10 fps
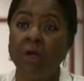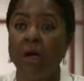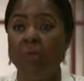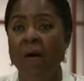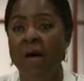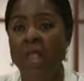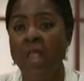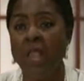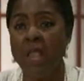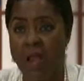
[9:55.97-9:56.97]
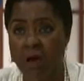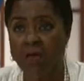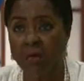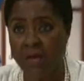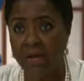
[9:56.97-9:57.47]
about
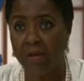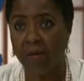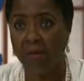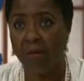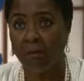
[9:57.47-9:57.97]
learning